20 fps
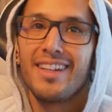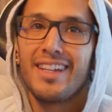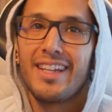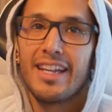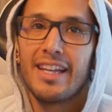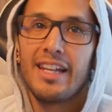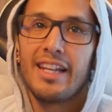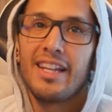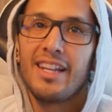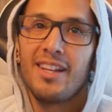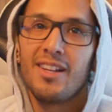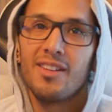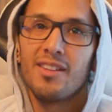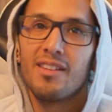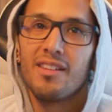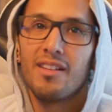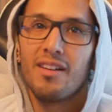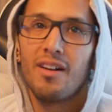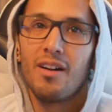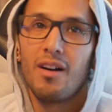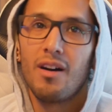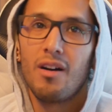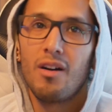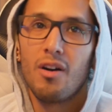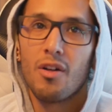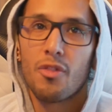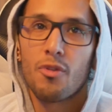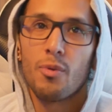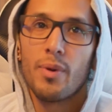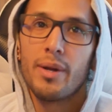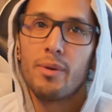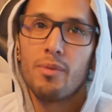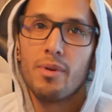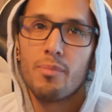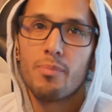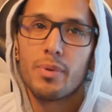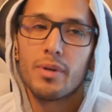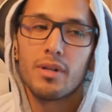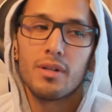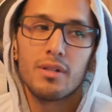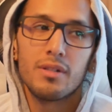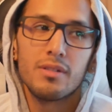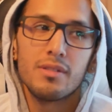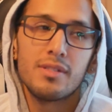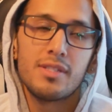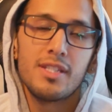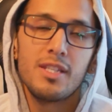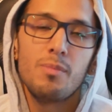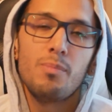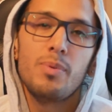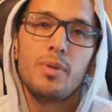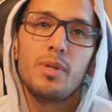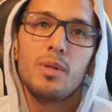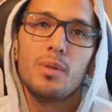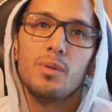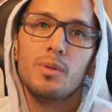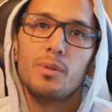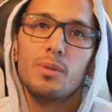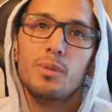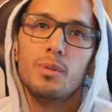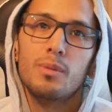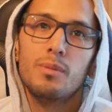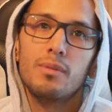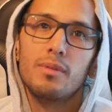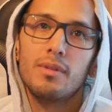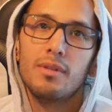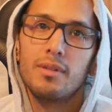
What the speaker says: getting a Threadripper CPU